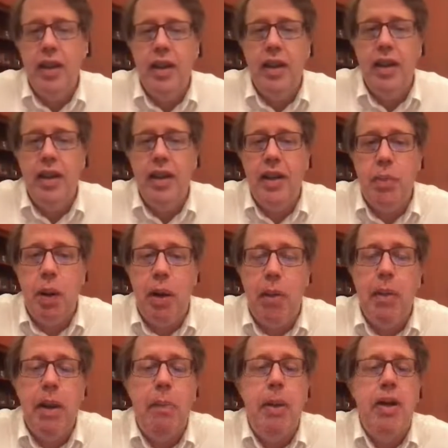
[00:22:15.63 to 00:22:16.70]
this is
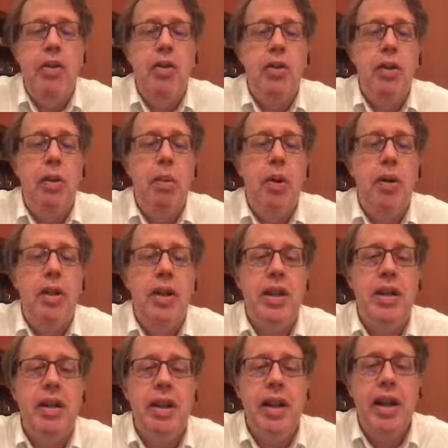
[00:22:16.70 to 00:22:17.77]
probably a picture of the
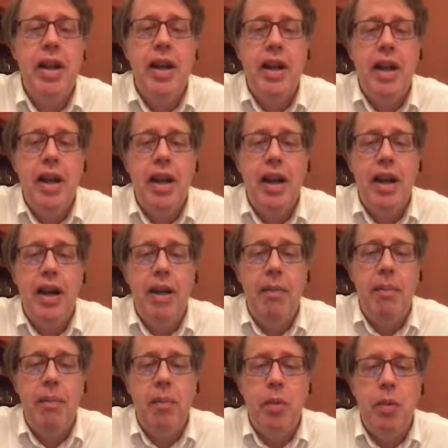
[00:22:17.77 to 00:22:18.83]
person
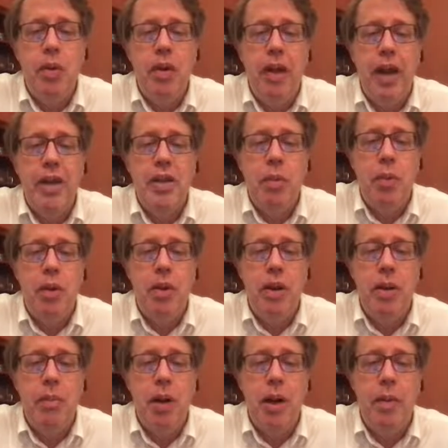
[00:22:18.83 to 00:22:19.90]
doing lots of work
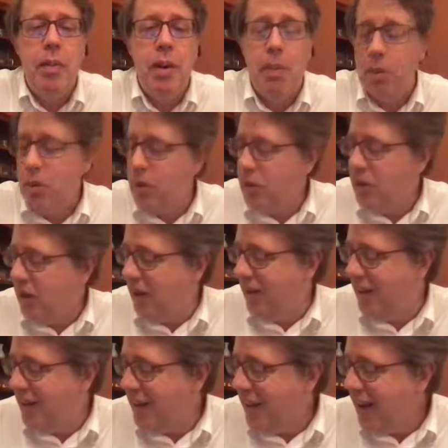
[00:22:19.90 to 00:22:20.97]
on prime numbers.
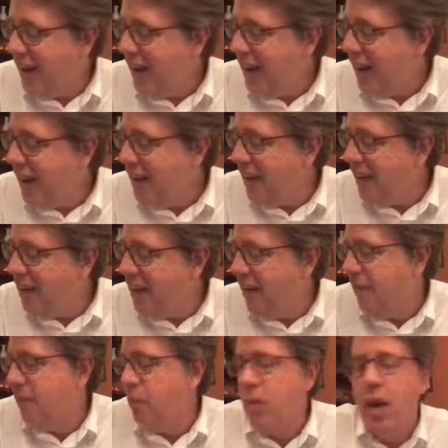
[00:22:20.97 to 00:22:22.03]
And
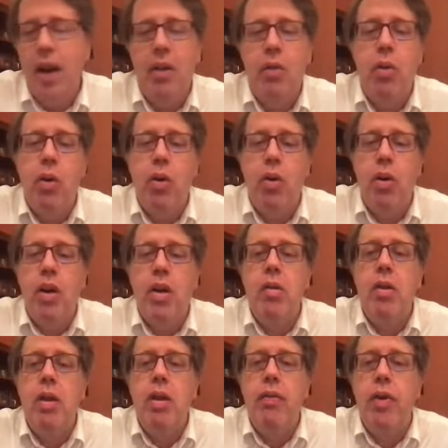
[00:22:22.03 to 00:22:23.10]
I
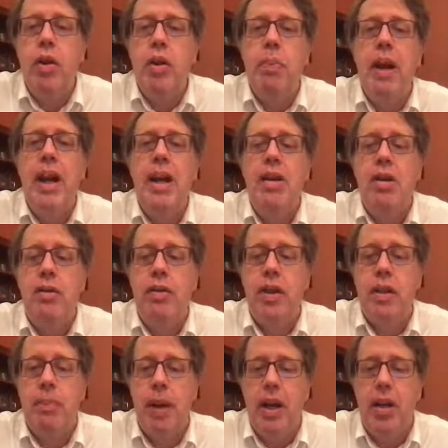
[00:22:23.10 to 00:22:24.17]
recorded the first page of
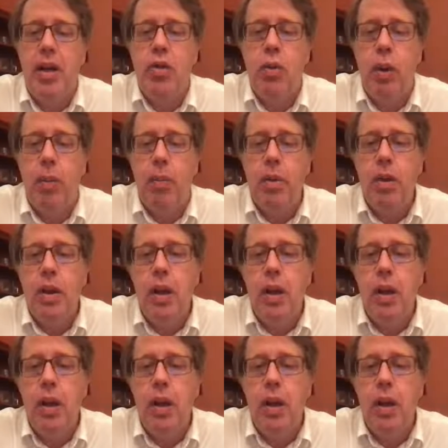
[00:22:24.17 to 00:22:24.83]
this manuscript.